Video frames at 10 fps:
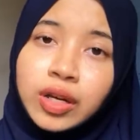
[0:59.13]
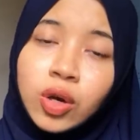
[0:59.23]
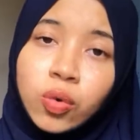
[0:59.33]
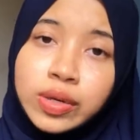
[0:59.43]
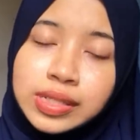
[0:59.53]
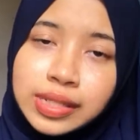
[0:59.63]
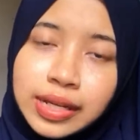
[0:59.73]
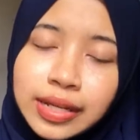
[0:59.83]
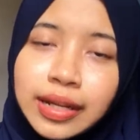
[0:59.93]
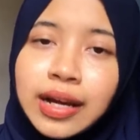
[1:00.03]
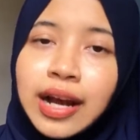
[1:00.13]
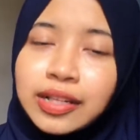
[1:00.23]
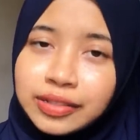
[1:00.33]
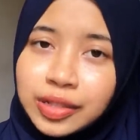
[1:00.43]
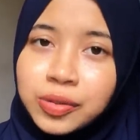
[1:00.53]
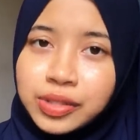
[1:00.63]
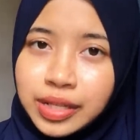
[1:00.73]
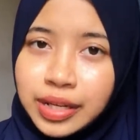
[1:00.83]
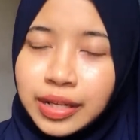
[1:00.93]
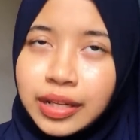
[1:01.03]
have a glowy skin, hydrate your
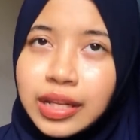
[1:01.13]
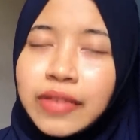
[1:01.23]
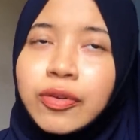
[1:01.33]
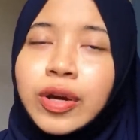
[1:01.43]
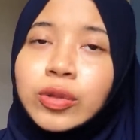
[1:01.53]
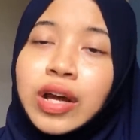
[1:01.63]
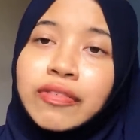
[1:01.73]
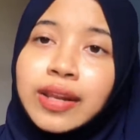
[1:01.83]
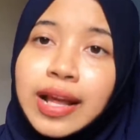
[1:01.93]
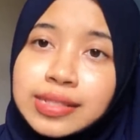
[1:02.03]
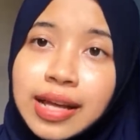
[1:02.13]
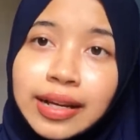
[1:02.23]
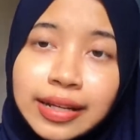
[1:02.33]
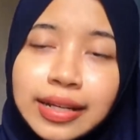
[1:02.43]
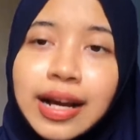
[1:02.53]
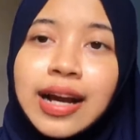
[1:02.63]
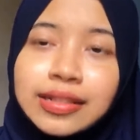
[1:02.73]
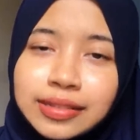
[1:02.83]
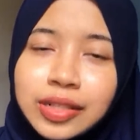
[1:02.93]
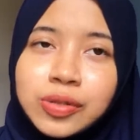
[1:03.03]
skin. If you want to have less acne,
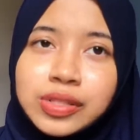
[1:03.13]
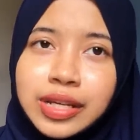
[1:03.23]
hydrate your